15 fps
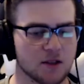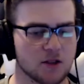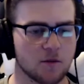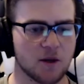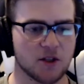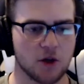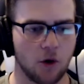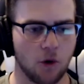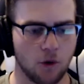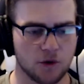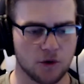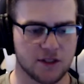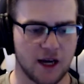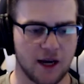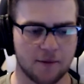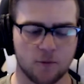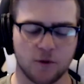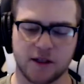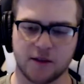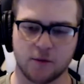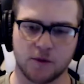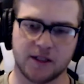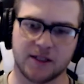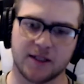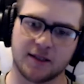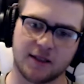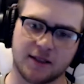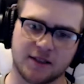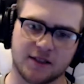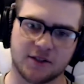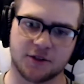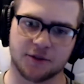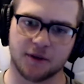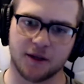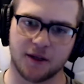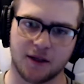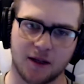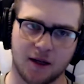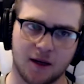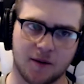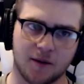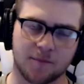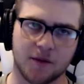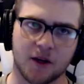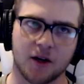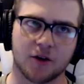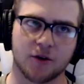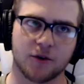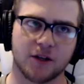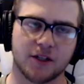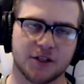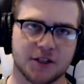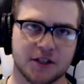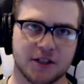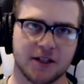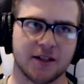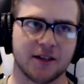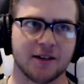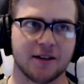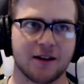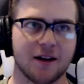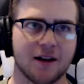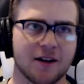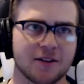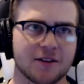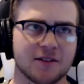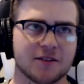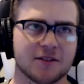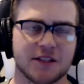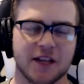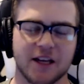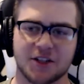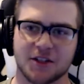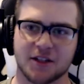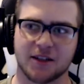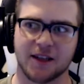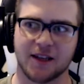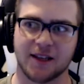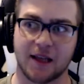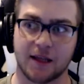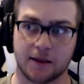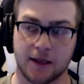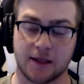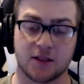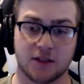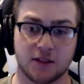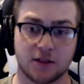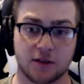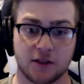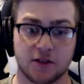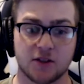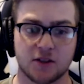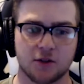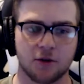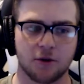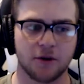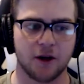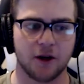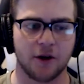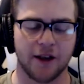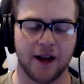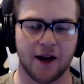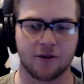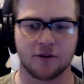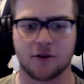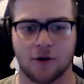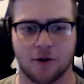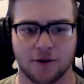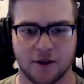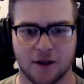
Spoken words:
so much old time. We did listen to a Christian station thing that still going on now, called